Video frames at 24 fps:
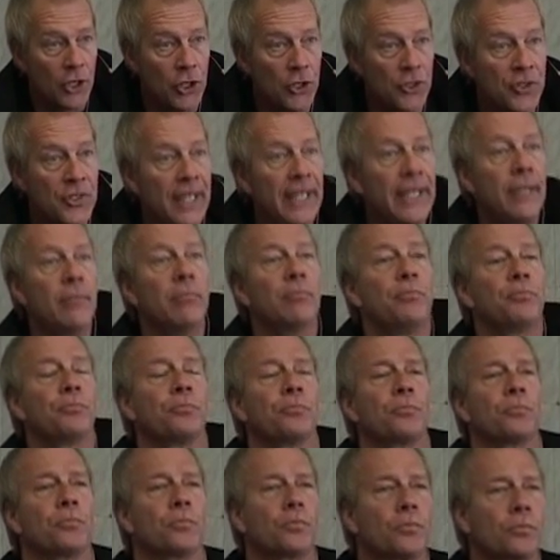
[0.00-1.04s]
You see,
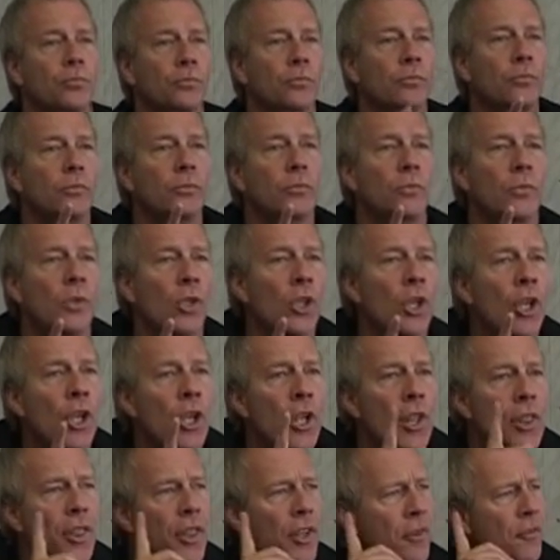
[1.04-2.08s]

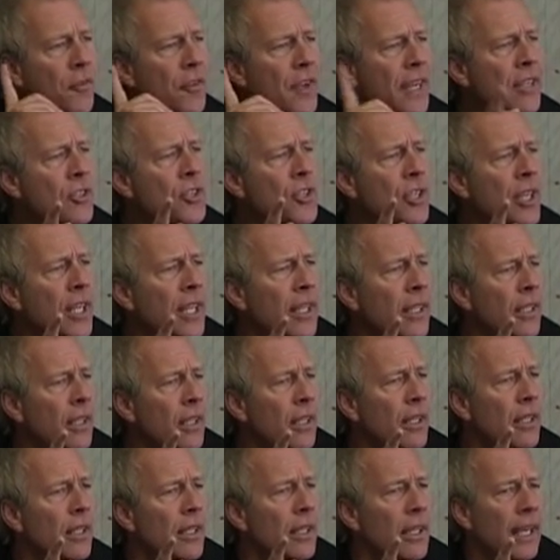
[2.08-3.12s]
the vision
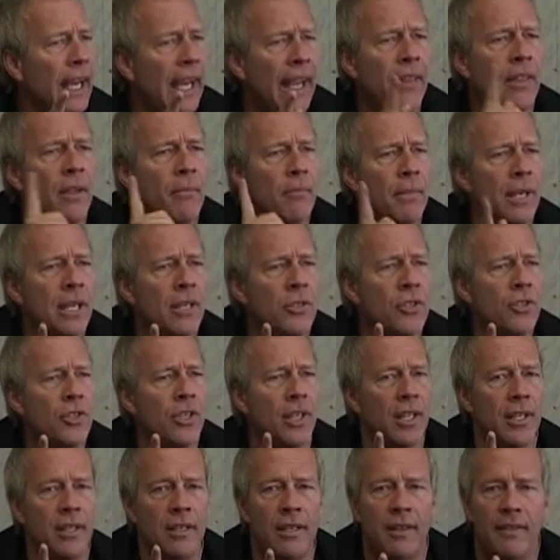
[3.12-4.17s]
and the
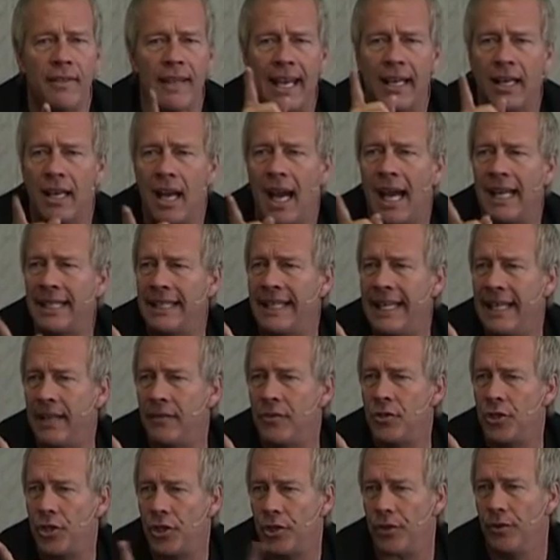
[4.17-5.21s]
mission that God
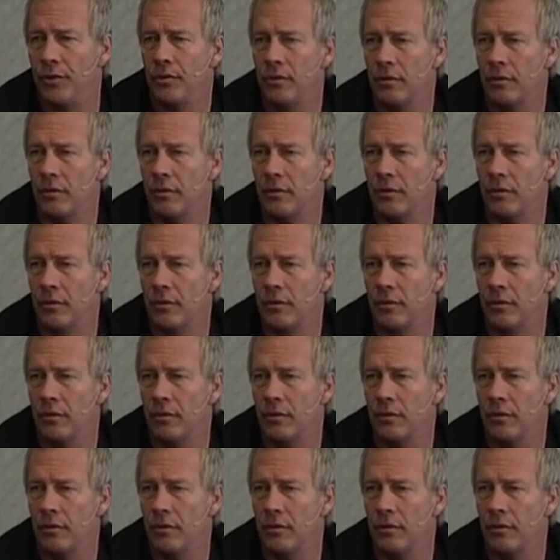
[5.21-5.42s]
gives you.